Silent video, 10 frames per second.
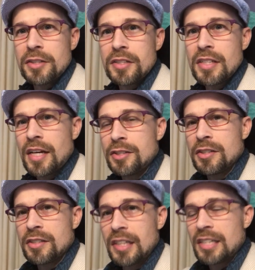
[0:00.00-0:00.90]
It's not
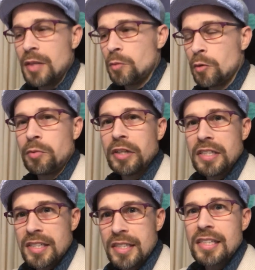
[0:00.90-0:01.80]
just like 10 more
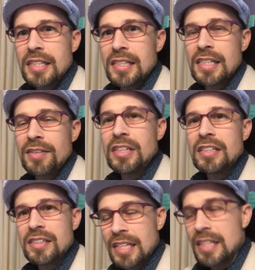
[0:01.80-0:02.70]
points. 60 to 70
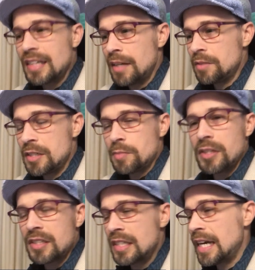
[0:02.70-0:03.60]
is 10 times as
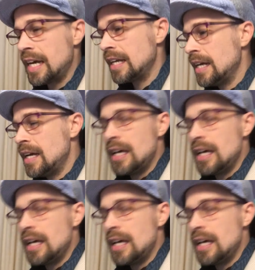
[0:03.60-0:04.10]
much as that,